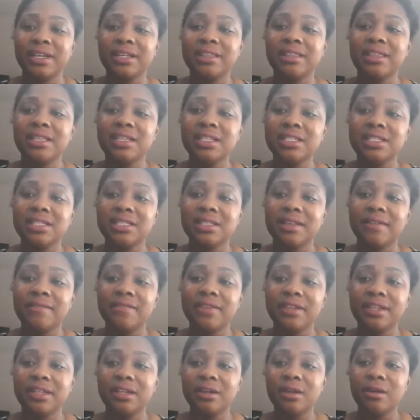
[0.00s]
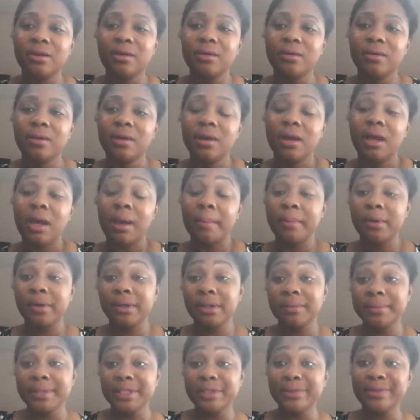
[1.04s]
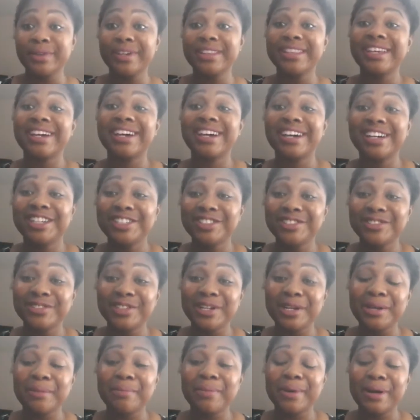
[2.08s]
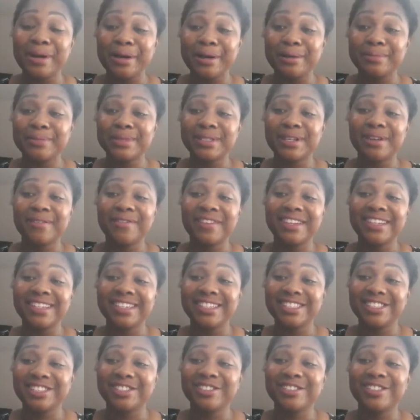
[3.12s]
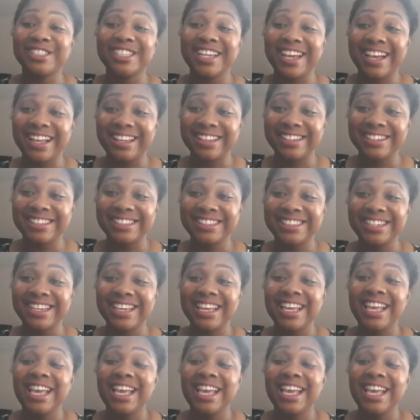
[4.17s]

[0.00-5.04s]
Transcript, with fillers: In this video I'm going to be doing the 100 pumps of conditioner challenge,